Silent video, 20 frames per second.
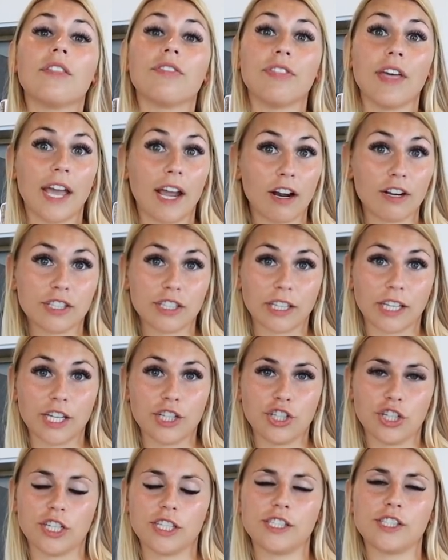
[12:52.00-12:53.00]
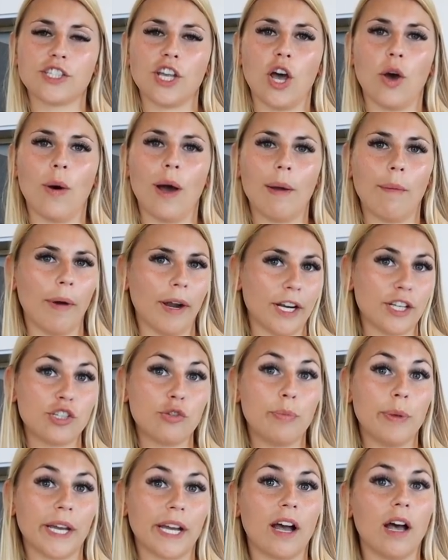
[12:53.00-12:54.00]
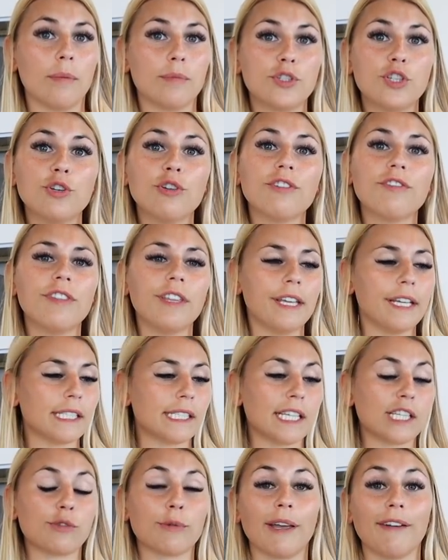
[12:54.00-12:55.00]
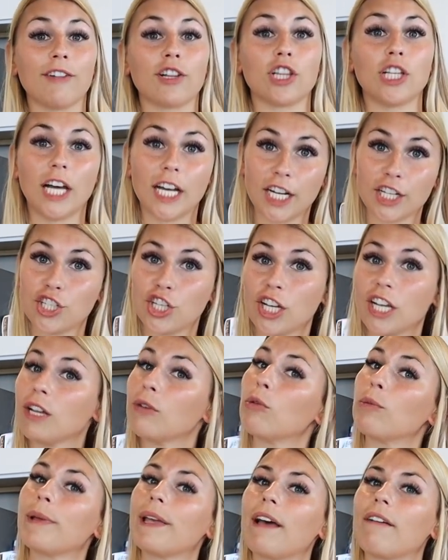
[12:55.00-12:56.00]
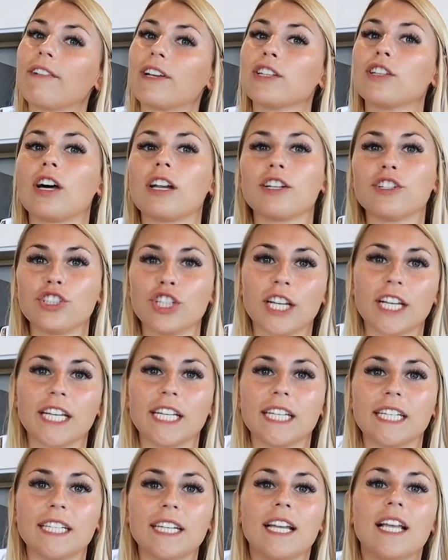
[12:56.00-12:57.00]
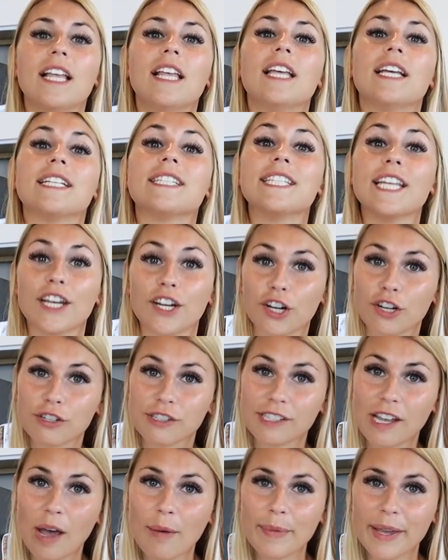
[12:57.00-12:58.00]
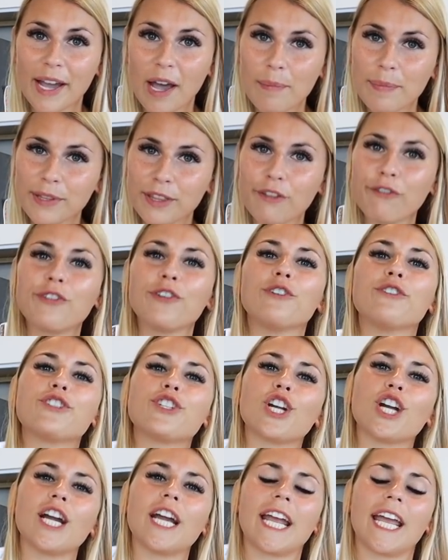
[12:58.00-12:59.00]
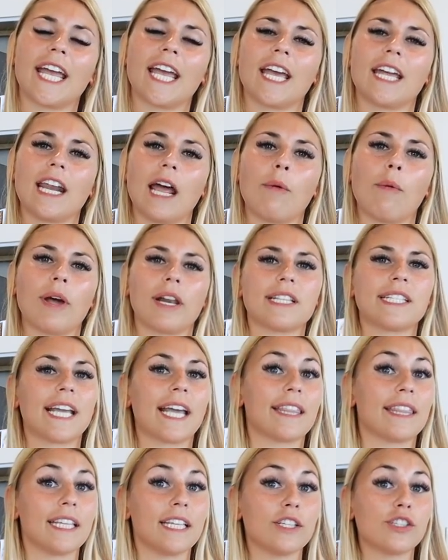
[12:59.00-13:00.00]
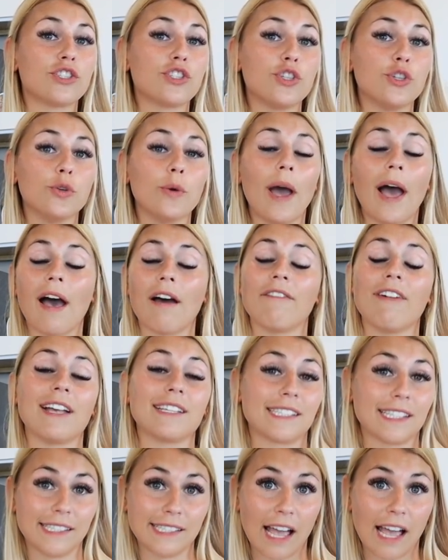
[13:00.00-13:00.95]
They are delicious, so I wanted to pick up 2 of these since we have a lot of chicken. We'll be having a lot of chicken dinners coming up in the future, and I wanted to get these to have as a